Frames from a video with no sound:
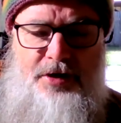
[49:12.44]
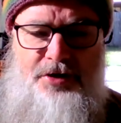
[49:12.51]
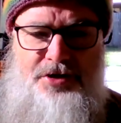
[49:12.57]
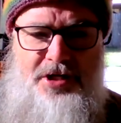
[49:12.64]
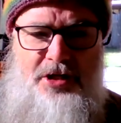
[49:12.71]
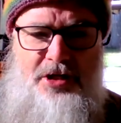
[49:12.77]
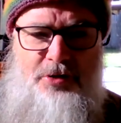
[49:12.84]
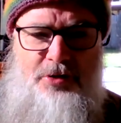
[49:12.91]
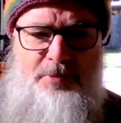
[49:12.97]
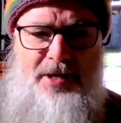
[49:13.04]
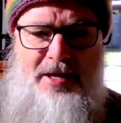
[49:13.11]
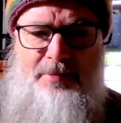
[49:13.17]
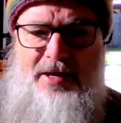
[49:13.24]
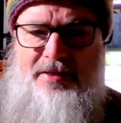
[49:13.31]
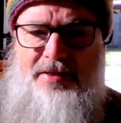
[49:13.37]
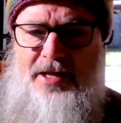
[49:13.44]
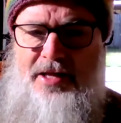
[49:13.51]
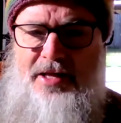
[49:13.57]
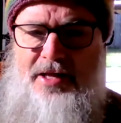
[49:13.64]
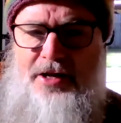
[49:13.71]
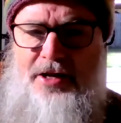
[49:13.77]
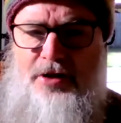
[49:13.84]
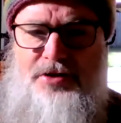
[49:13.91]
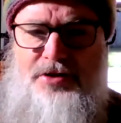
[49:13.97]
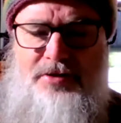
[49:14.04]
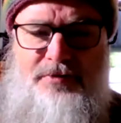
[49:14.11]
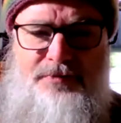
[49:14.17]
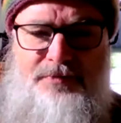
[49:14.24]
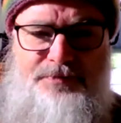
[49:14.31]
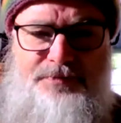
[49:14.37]
And I said to him, hey, man, that hurts.
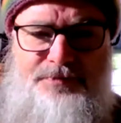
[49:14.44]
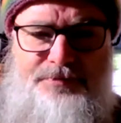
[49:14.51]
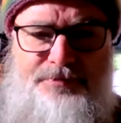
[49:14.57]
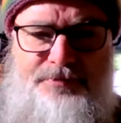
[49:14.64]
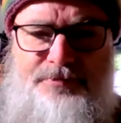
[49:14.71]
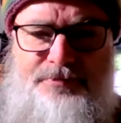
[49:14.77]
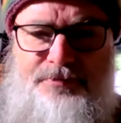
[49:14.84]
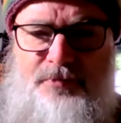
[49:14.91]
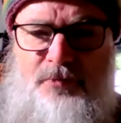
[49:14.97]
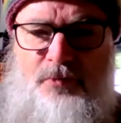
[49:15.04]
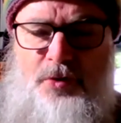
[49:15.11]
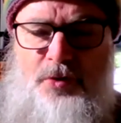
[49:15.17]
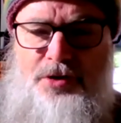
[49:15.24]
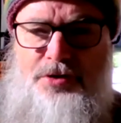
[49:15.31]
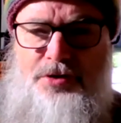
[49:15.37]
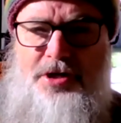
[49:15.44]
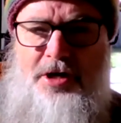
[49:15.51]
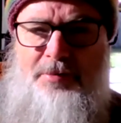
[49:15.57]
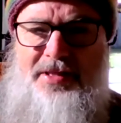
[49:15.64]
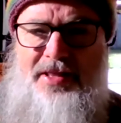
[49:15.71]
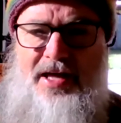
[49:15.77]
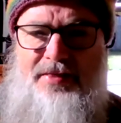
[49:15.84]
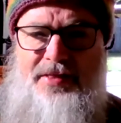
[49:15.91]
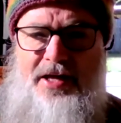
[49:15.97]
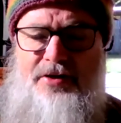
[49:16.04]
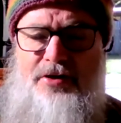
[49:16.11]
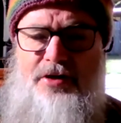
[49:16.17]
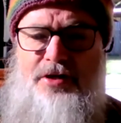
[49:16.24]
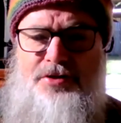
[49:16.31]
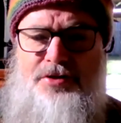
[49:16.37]
When you tell me that,
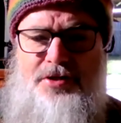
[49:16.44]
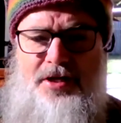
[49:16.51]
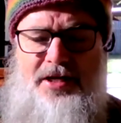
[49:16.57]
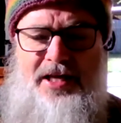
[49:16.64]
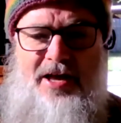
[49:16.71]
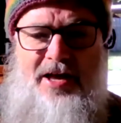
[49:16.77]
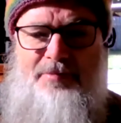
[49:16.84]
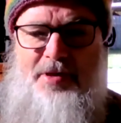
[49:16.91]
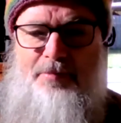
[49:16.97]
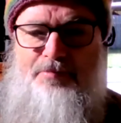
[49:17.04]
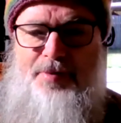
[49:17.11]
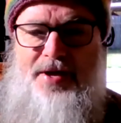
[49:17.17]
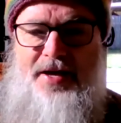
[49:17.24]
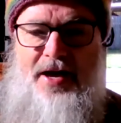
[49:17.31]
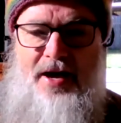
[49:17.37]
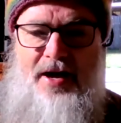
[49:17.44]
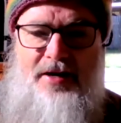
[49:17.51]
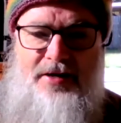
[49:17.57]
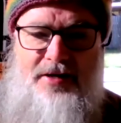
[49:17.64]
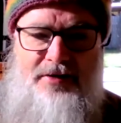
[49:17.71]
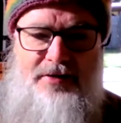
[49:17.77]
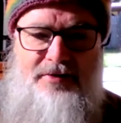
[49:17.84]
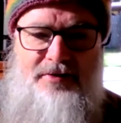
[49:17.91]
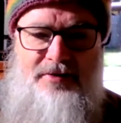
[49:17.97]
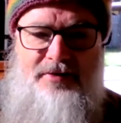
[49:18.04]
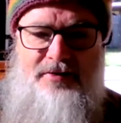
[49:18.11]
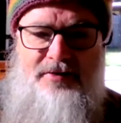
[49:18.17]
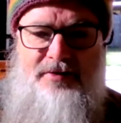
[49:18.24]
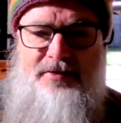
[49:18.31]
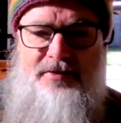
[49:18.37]
that hurts. And he gave me a big hug.
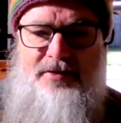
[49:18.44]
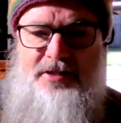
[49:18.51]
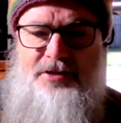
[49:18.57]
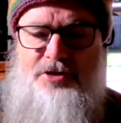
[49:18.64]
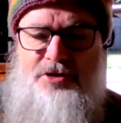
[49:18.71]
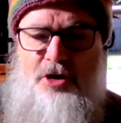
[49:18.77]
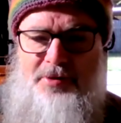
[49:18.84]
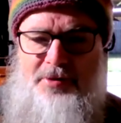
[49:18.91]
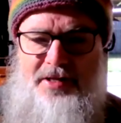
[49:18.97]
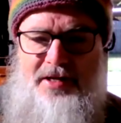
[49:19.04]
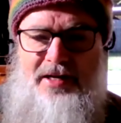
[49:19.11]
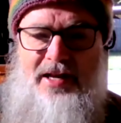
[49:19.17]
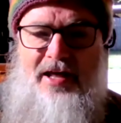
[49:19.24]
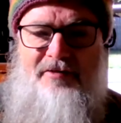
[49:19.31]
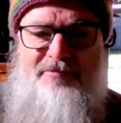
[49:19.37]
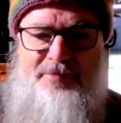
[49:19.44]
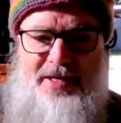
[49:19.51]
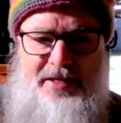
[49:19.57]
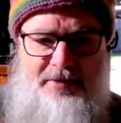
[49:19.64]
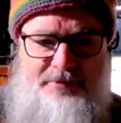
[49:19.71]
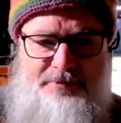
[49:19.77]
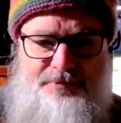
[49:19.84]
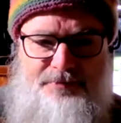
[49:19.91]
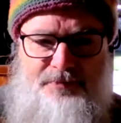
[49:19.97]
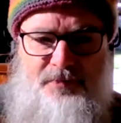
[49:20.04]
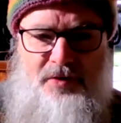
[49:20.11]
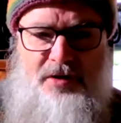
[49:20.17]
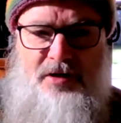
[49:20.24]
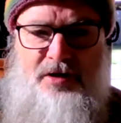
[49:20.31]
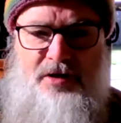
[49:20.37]
And he told me that he loved me.
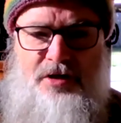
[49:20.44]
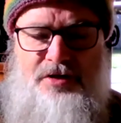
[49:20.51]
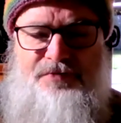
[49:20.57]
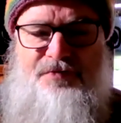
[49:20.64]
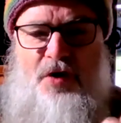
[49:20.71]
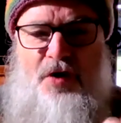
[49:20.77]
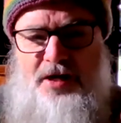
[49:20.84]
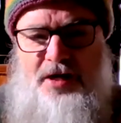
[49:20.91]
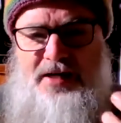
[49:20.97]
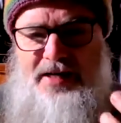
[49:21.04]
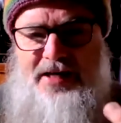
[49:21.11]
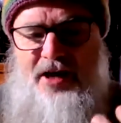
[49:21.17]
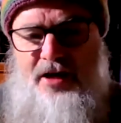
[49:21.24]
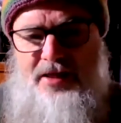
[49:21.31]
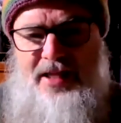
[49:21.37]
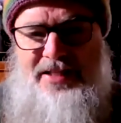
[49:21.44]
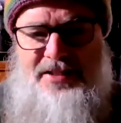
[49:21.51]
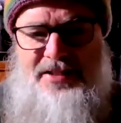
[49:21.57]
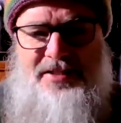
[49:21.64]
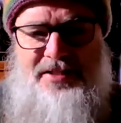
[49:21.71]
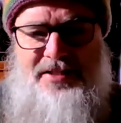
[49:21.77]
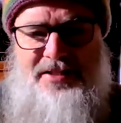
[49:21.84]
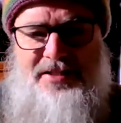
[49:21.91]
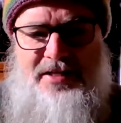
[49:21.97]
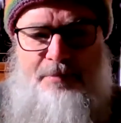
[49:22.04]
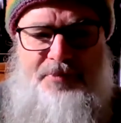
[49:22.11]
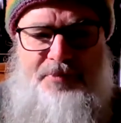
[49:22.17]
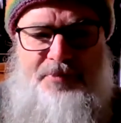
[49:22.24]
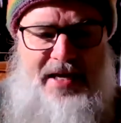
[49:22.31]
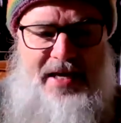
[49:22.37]
Because finally I let something
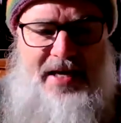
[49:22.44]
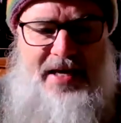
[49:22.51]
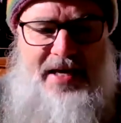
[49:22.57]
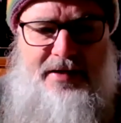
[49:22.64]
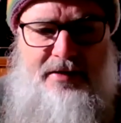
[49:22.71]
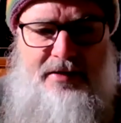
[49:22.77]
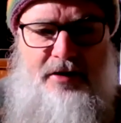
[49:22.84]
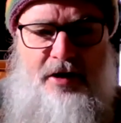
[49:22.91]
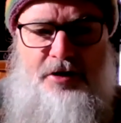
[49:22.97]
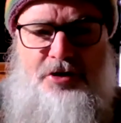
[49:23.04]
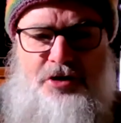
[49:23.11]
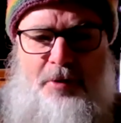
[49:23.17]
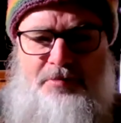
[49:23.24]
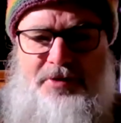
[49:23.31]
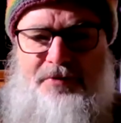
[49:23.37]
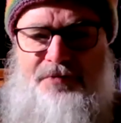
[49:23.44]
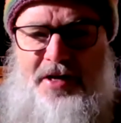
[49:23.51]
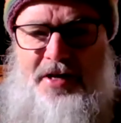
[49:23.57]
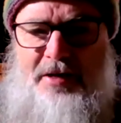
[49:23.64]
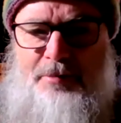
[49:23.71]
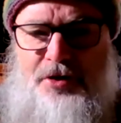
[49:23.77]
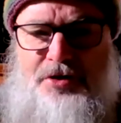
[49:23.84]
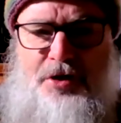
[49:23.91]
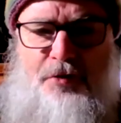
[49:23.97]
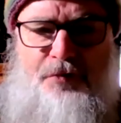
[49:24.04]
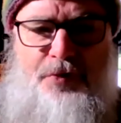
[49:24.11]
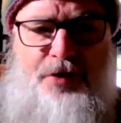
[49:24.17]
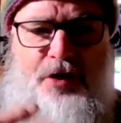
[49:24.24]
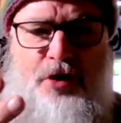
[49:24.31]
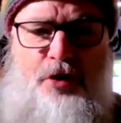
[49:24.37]
in. I stopped defending
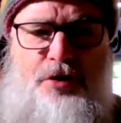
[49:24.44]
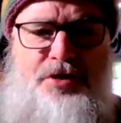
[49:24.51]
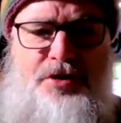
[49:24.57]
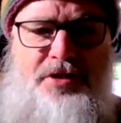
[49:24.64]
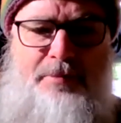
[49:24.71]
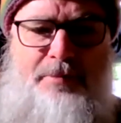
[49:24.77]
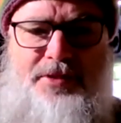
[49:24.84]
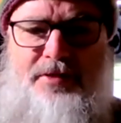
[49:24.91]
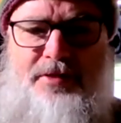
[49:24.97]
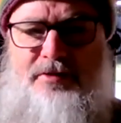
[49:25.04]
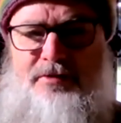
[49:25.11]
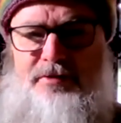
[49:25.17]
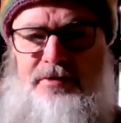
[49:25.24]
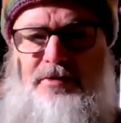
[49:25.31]
myself with a concept.